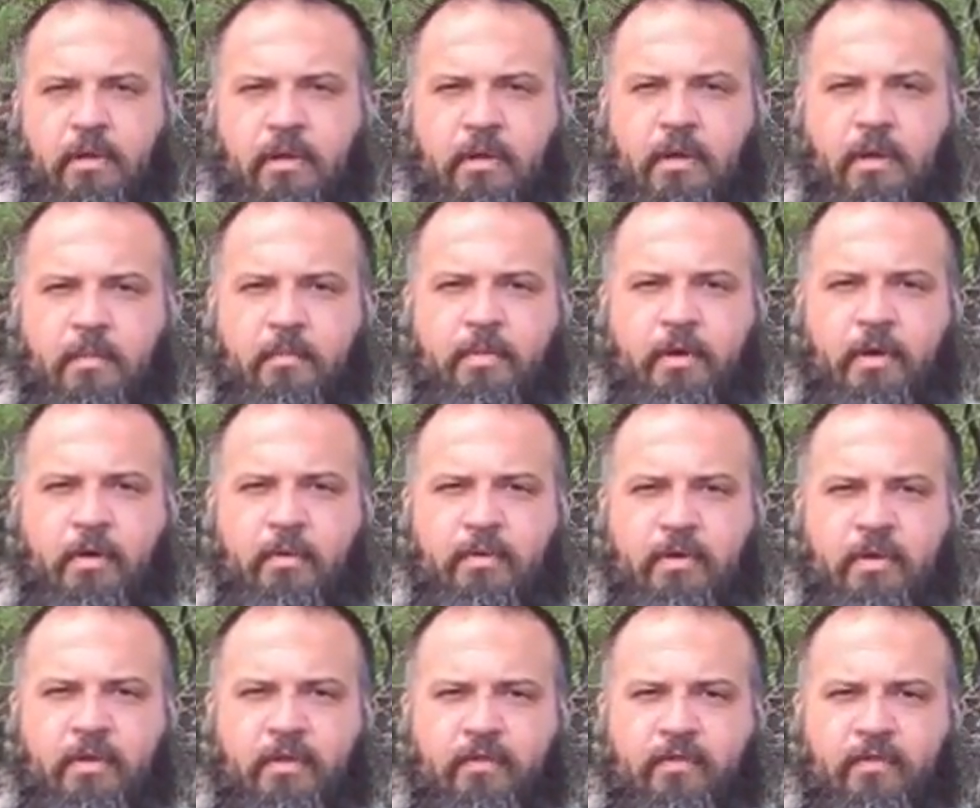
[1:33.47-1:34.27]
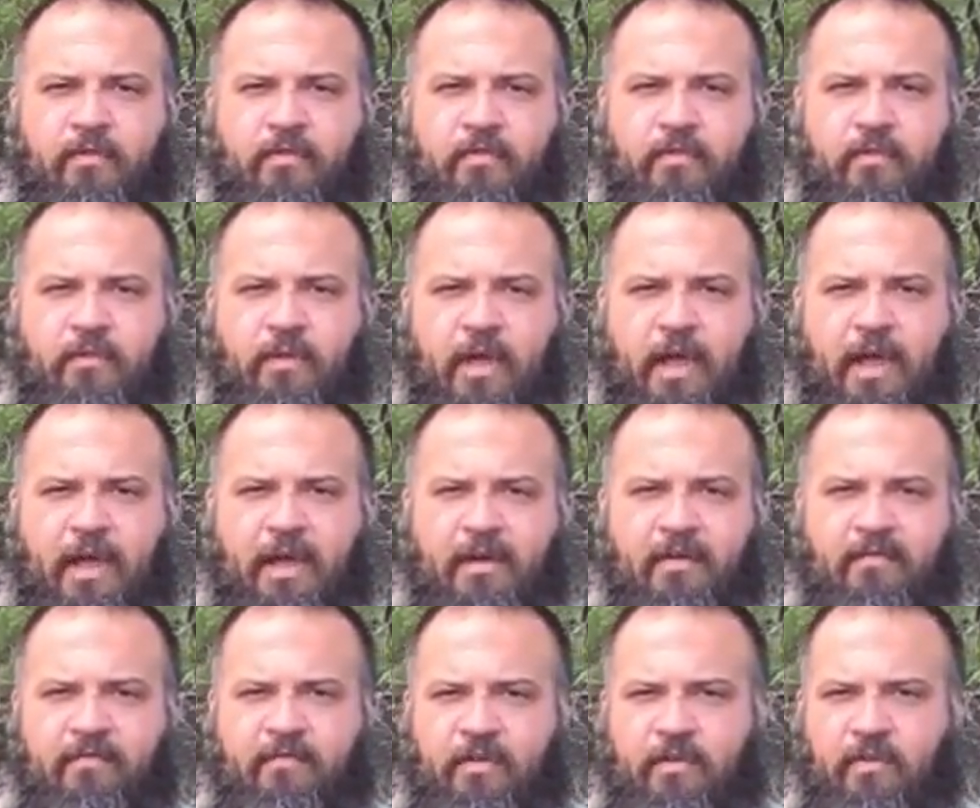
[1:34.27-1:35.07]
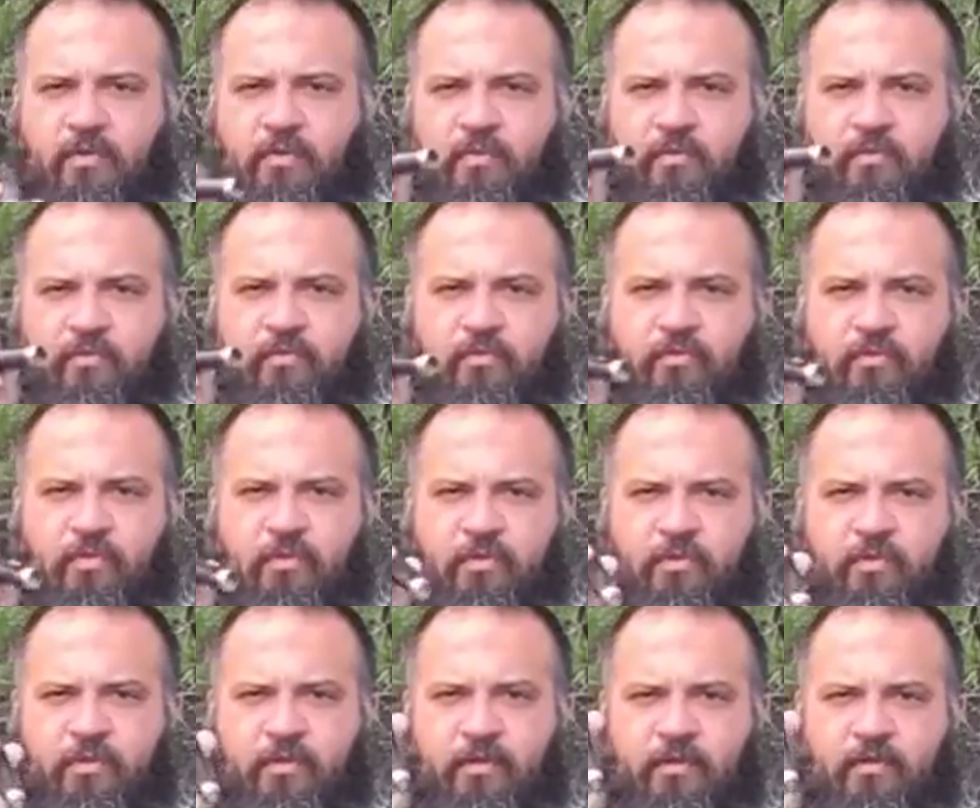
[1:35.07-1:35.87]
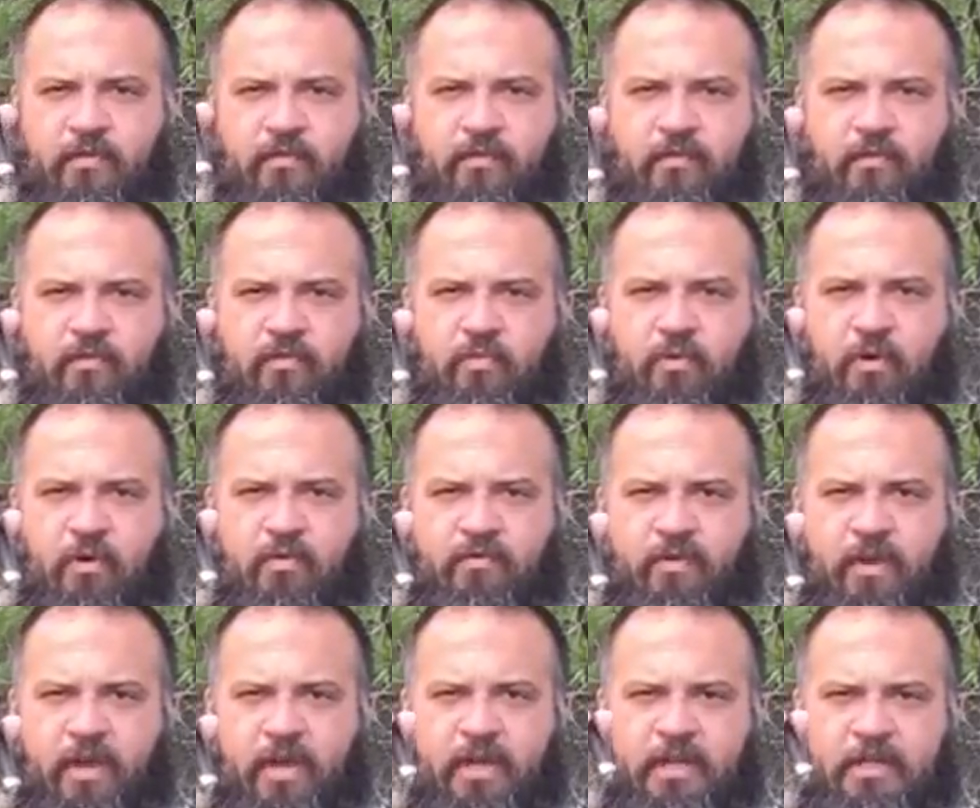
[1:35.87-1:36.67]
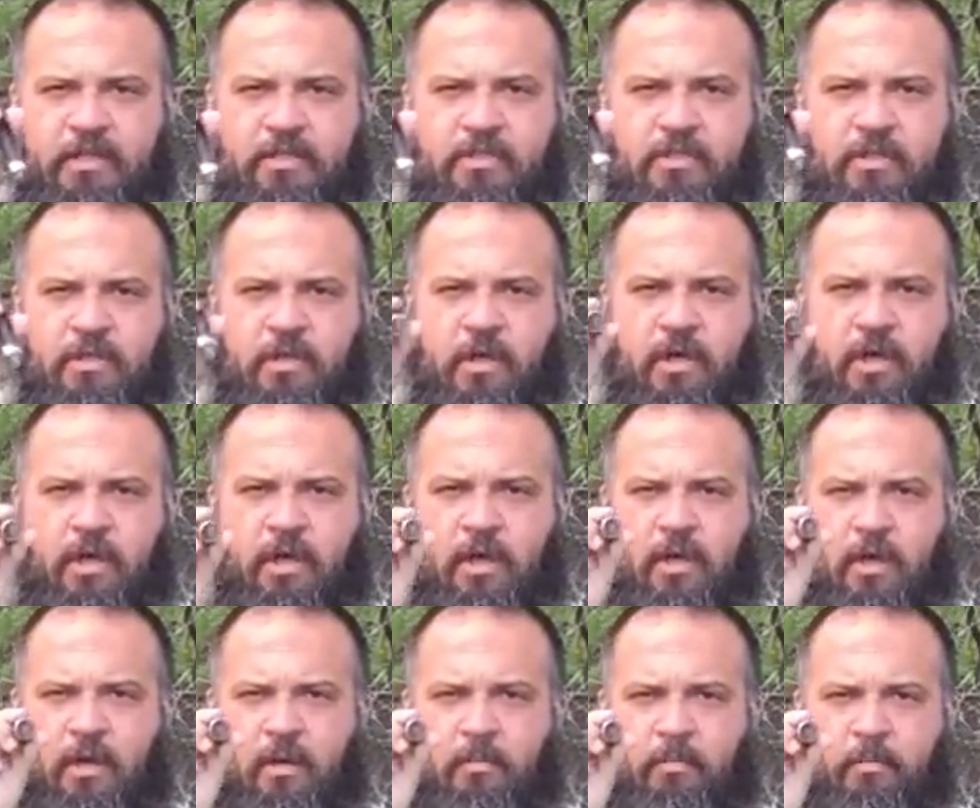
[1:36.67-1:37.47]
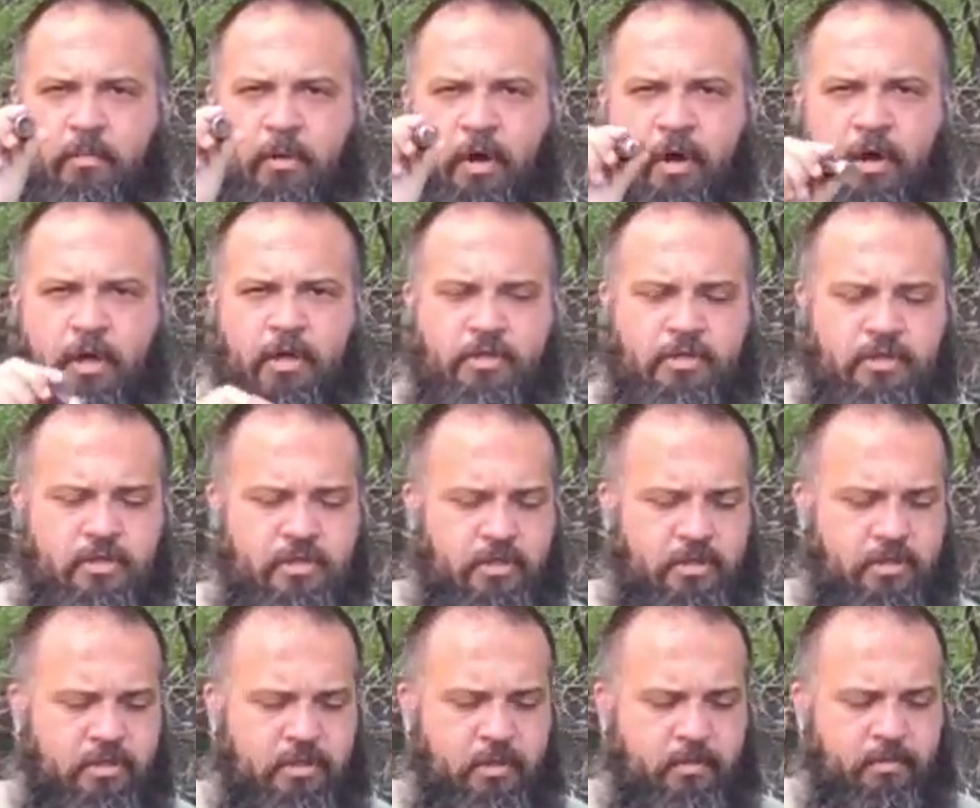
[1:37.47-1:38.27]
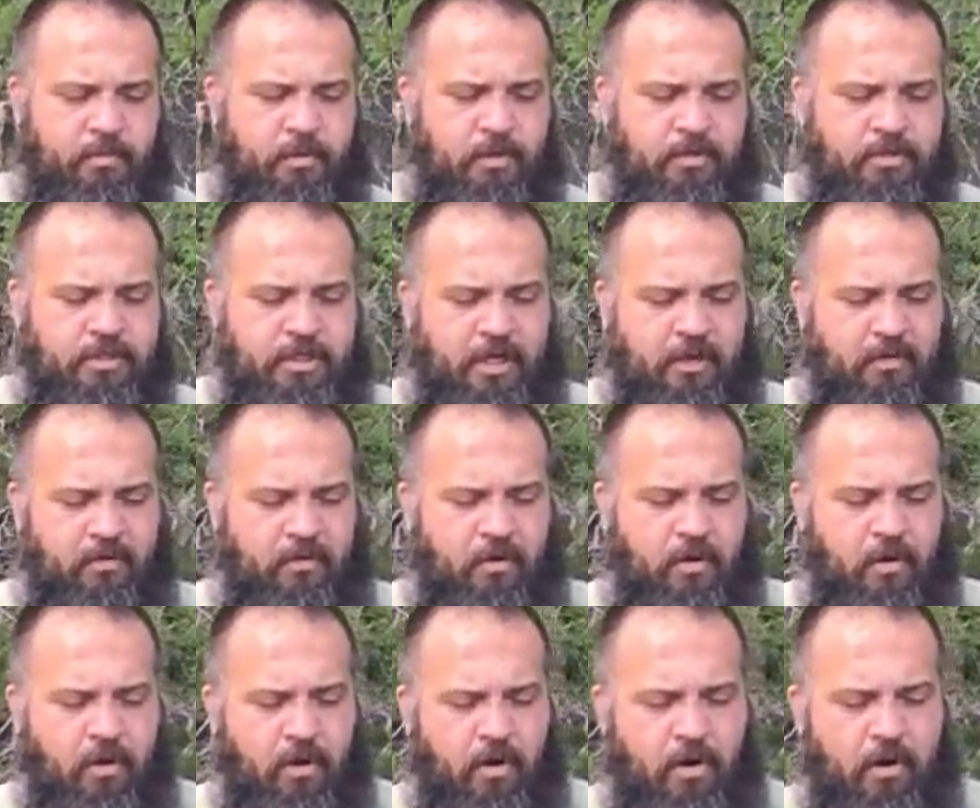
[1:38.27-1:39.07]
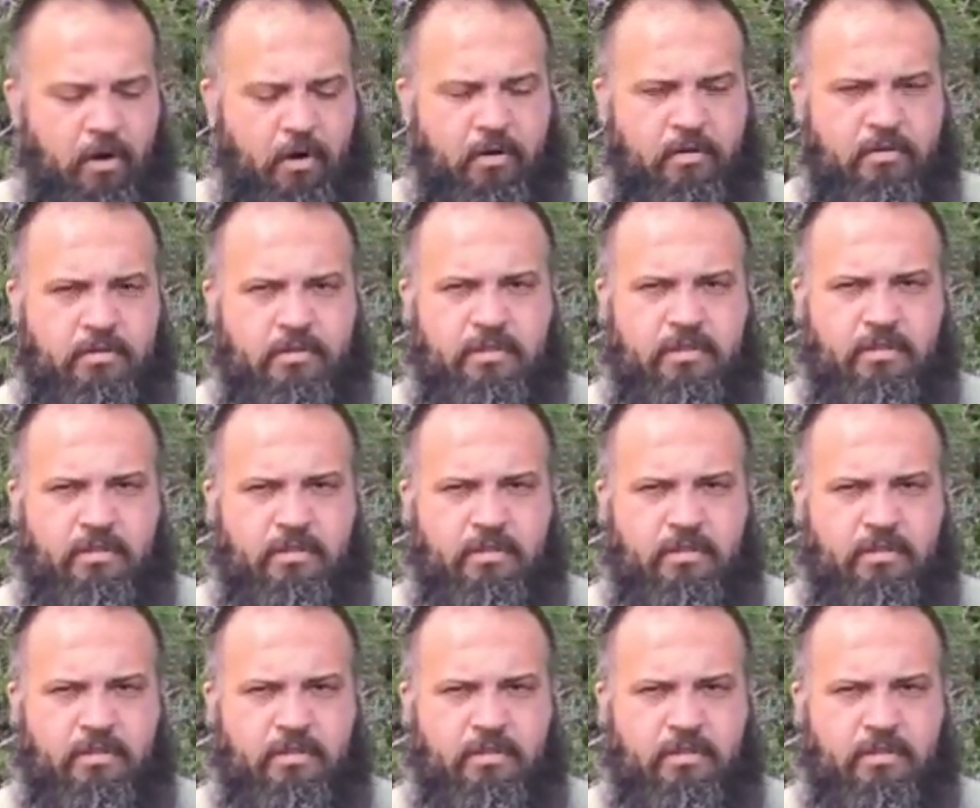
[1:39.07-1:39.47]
components I've used this 12 gauge punch to punch out cards.